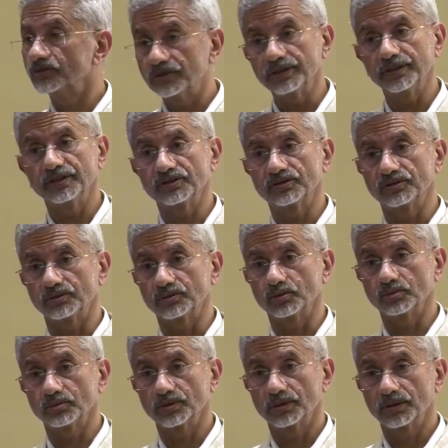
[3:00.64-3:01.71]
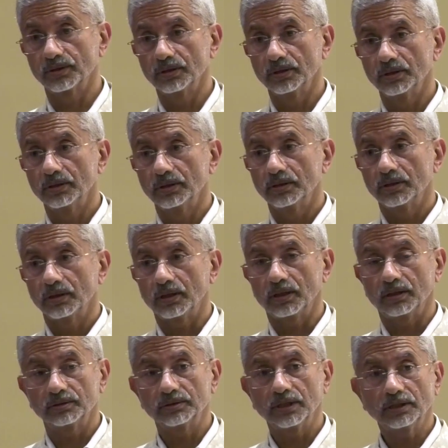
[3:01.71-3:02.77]
serious issue.
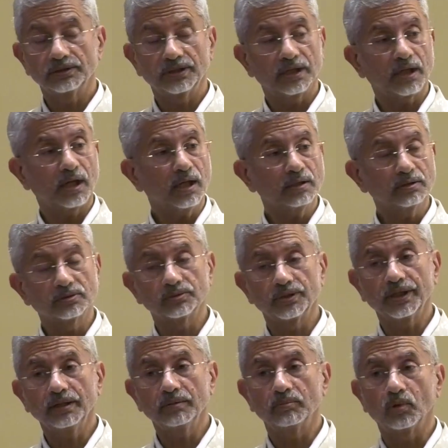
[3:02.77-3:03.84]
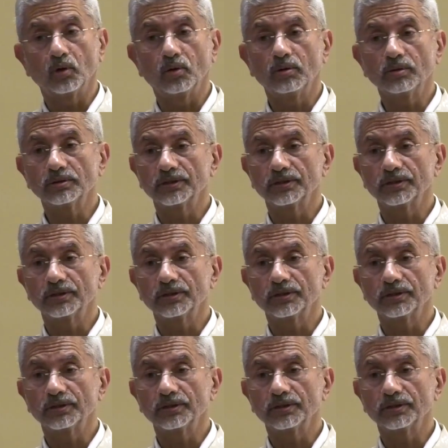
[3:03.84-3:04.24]
That there are today more